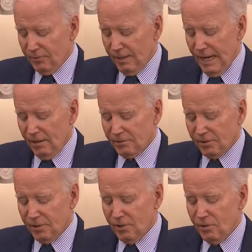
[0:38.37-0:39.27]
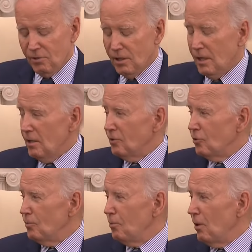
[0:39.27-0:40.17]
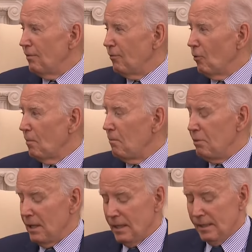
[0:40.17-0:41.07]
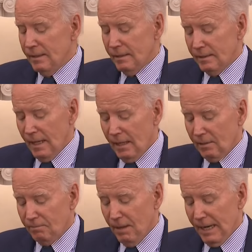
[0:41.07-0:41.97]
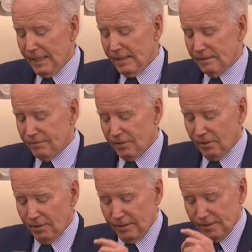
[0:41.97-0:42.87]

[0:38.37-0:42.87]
to announce a new $2.4 billion package of security